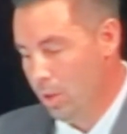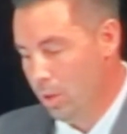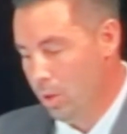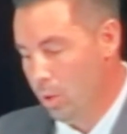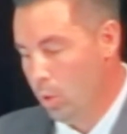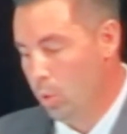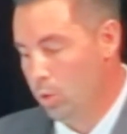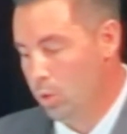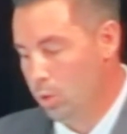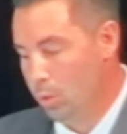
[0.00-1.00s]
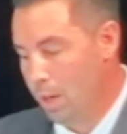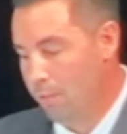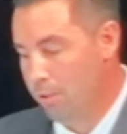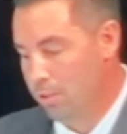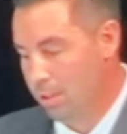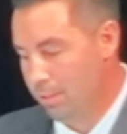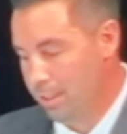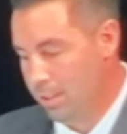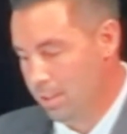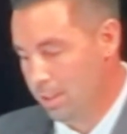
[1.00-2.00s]
who to offer
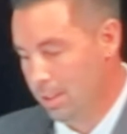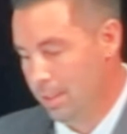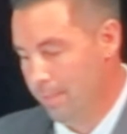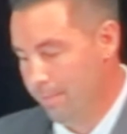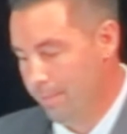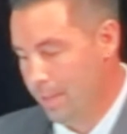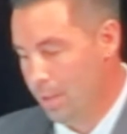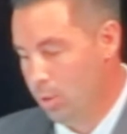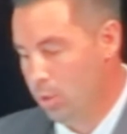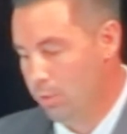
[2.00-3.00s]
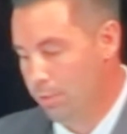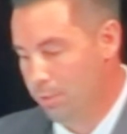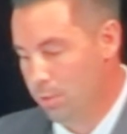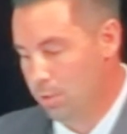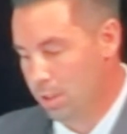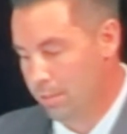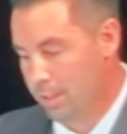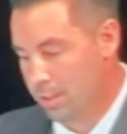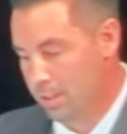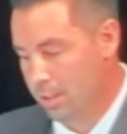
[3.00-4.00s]
service, who to refuse
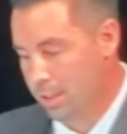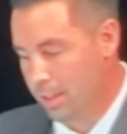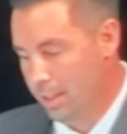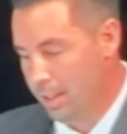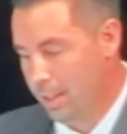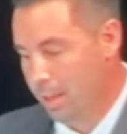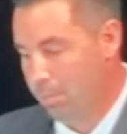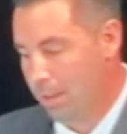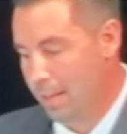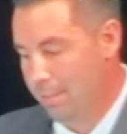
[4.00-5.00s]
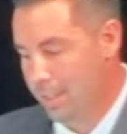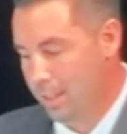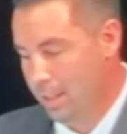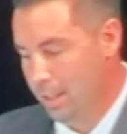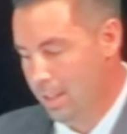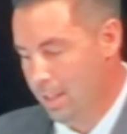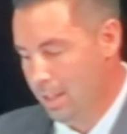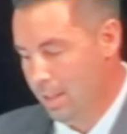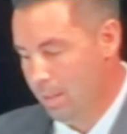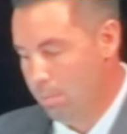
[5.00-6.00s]
service in our private
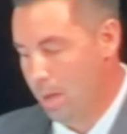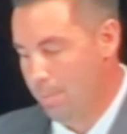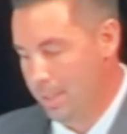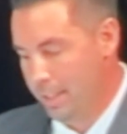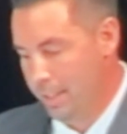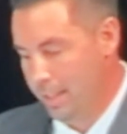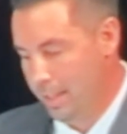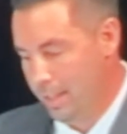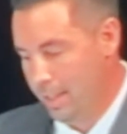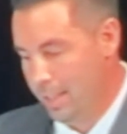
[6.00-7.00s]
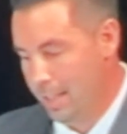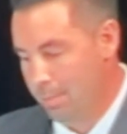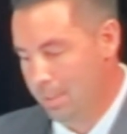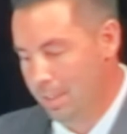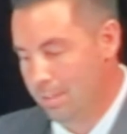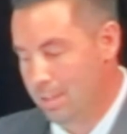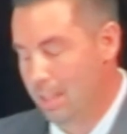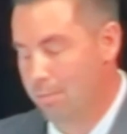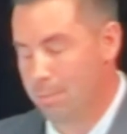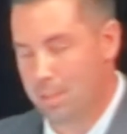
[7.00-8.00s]
property. And I believe it's
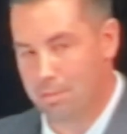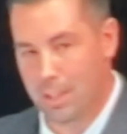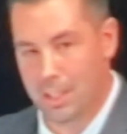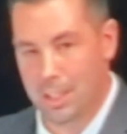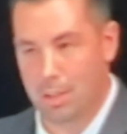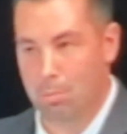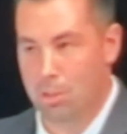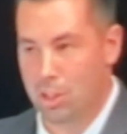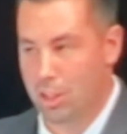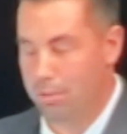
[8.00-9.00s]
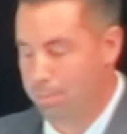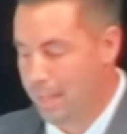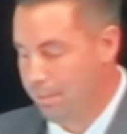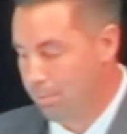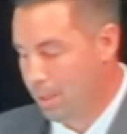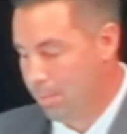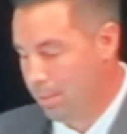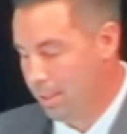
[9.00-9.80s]
government's function to preserve private property.